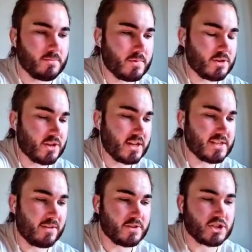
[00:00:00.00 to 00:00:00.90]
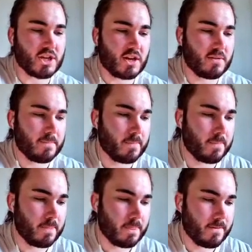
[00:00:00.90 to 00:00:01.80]
Do get yourself in chat.
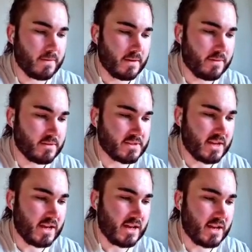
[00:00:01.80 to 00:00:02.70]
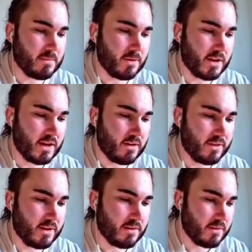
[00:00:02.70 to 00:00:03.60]
If there's anybody out
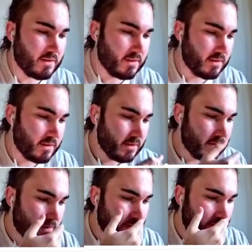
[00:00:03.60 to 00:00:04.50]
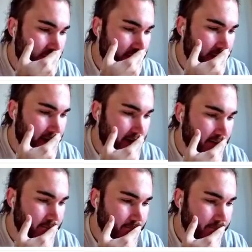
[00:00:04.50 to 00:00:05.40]
there.